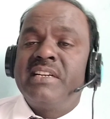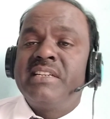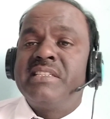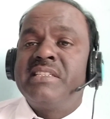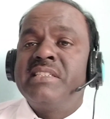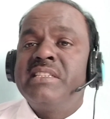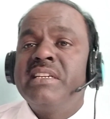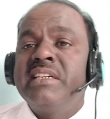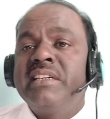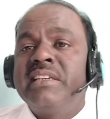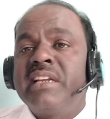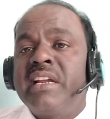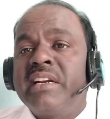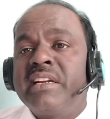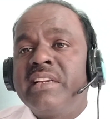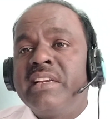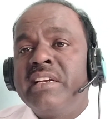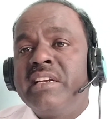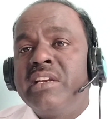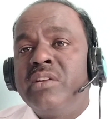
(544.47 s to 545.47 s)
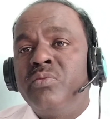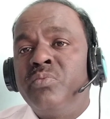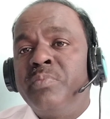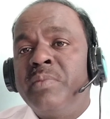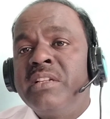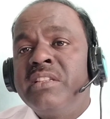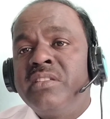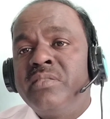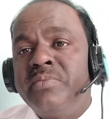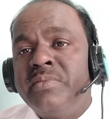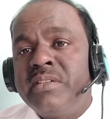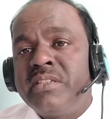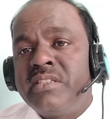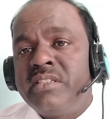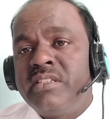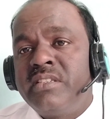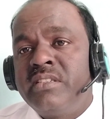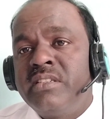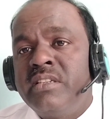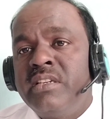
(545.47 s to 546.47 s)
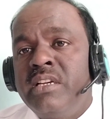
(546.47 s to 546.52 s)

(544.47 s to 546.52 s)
and set target a month basis.